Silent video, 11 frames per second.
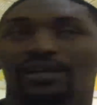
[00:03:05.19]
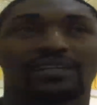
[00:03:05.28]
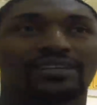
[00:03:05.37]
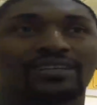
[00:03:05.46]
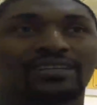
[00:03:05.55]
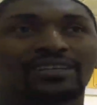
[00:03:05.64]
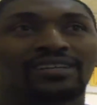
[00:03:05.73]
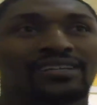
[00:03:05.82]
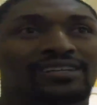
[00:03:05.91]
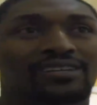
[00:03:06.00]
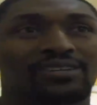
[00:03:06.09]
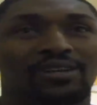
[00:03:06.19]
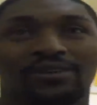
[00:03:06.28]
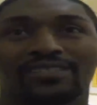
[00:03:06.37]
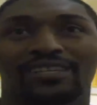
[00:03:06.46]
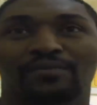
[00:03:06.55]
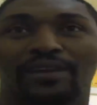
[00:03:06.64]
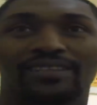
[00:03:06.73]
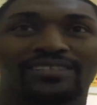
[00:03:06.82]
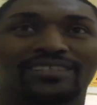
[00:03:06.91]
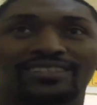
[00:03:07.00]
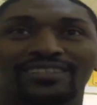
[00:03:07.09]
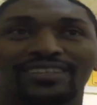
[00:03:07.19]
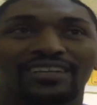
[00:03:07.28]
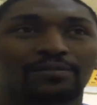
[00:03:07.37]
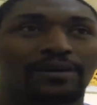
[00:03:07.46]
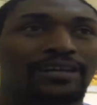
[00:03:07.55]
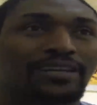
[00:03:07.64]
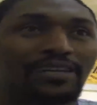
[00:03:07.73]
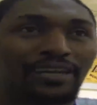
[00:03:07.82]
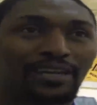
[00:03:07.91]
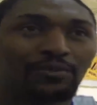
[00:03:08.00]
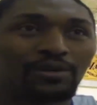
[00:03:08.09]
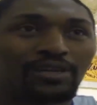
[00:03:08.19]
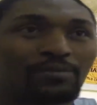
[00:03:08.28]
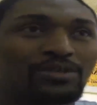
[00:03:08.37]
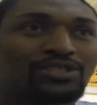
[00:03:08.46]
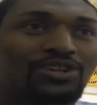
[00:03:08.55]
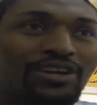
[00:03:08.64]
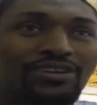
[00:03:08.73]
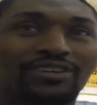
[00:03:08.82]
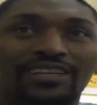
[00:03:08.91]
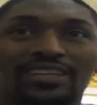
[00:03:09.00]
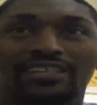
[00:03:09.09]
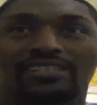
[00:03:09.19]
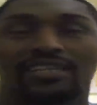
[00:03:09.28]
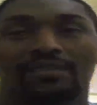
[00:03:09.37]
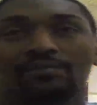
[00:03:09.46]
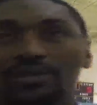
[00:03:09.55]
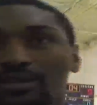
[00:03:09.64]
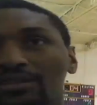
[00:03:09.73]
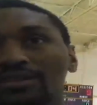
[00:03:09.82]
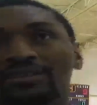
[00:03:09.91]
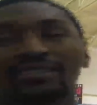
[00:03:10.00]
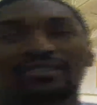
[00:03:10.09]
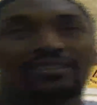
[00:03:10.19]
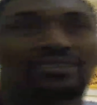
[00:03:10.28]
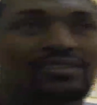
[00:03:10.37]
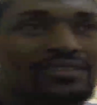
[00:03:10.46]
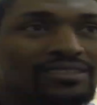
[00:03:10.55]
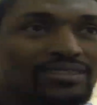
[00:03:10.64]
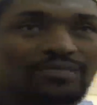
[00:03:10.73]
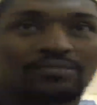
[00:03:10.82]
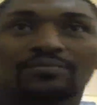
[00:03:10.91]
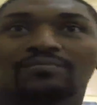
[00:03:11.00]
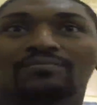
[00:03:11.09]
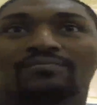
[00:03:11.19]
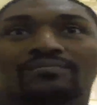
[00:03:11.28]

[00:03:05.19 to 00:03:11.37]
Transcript: play. You know, teammates. Anybody, any, any one of them can start on any other team. You know. How should, how should I